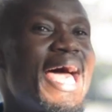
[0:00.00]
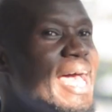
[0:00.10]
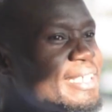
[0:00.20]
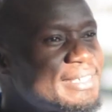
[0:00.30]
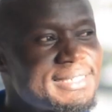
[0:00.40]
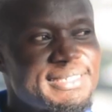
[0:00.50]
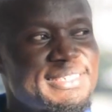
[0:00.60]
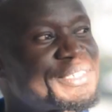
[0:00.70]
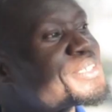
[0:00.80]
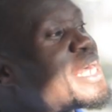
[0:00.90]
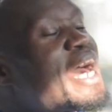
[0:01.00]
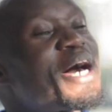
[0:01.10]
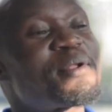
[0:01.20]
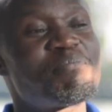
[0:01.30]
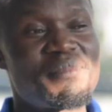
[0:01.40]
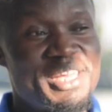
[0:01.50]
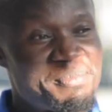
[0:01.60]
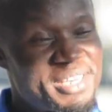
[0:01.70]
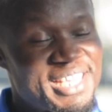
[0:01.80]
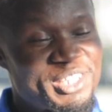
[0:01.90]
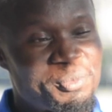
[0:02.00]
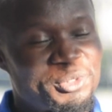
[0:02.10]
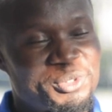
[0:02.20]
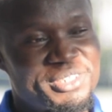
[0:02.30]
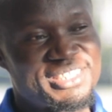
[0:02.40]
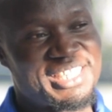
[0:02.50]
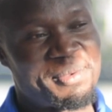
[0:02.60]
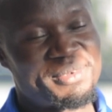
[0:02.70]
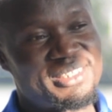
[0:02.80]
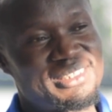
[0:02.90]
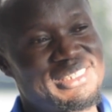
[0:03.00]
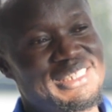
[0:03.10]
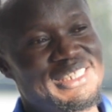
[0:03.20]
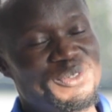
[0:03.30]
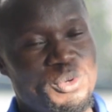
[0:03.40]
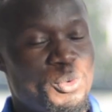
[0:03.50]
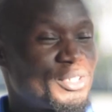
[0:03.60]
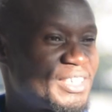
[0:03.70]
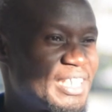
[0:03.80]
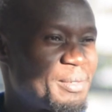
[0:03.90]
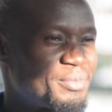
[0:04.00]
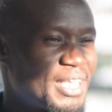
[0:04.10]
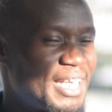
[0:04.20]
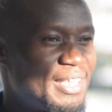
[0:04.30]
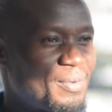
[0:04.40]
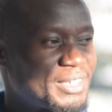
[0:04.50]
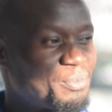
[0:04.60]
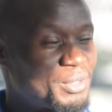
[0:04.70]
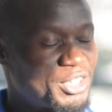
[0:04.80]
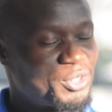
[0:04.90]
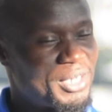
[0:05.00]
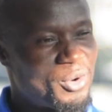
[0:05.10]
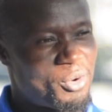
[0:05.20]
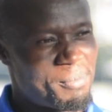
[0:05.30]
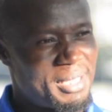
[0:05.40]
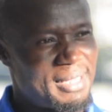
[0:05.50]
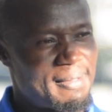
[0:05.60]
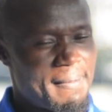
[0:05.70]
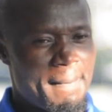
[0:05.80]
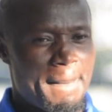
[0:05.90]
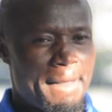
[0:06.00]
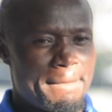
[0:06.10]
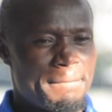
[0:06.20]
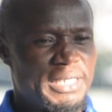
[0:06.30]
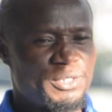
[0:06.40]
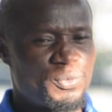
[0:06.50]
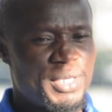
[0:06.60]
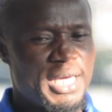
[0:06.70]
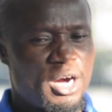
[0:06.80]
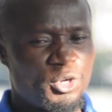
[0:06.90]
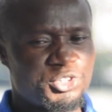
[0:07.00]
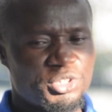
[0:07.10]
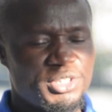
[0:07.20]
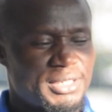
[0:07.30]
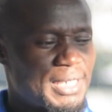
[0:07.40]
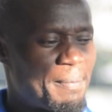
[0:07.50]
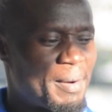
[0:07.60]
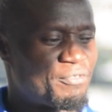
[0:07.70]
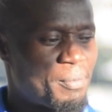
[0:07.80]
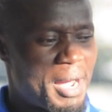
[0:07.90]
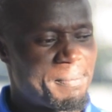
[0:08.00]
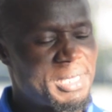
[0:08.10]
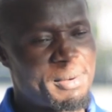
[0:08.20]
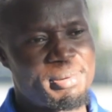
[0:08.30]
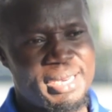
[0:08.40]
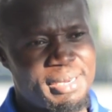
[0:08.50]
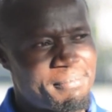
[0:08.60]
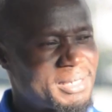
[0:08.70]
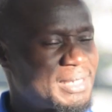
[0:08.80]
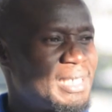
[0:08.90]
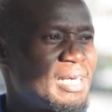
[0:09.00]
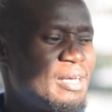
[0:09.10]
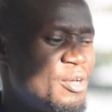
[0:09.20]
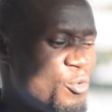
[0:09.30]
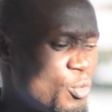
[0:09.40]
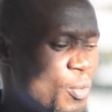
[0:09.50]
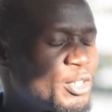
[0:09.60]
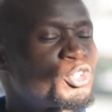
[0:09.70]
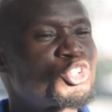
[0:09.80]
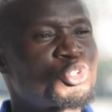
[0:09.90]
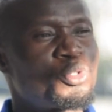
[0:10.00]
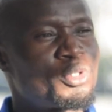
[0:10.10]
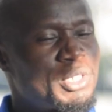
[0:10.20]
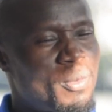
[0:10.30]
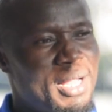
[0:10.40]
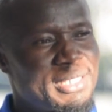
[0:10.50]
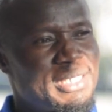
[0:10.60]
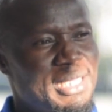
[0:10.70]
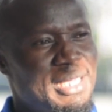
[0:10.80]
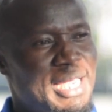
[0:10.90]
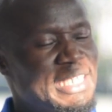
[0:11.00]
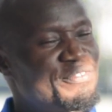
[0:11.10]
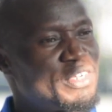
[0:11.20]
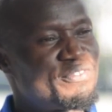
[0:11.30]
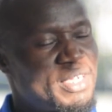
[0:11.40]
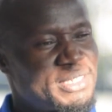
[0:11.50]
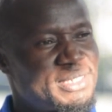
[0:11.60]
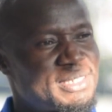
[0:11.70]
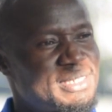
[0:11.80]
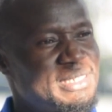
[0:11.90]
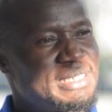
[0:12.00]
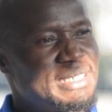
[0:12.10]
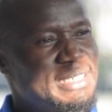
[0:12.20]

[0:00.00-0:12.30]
And there are many, many other opportunities coming. We won't say them, sahi, wacha mtazione huko mbele. But we are also, just apart from her being a brand ambassador, we want to show the world her different facets.